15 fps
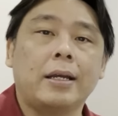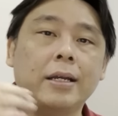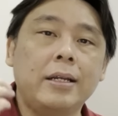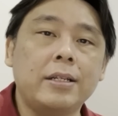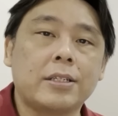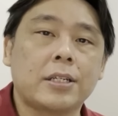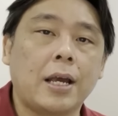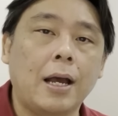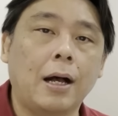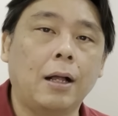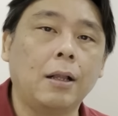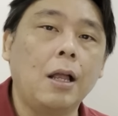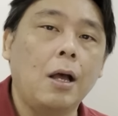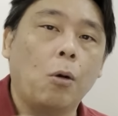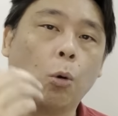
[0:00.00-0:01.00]

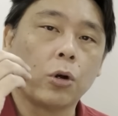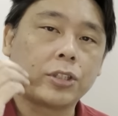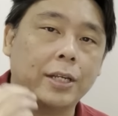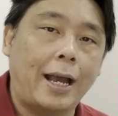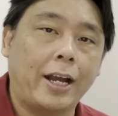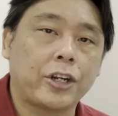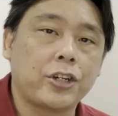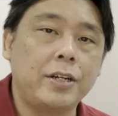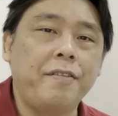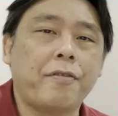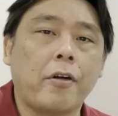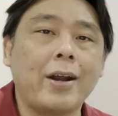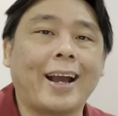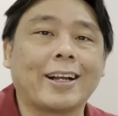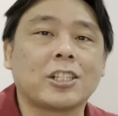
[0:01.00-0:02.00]
Intel was actually
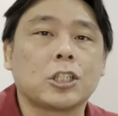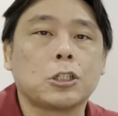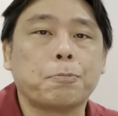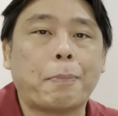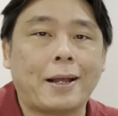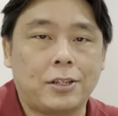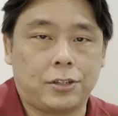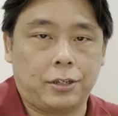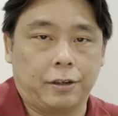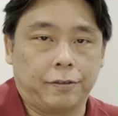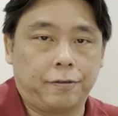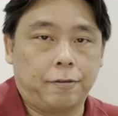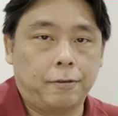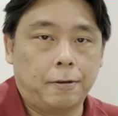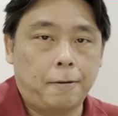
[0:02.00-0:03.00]
very expensive.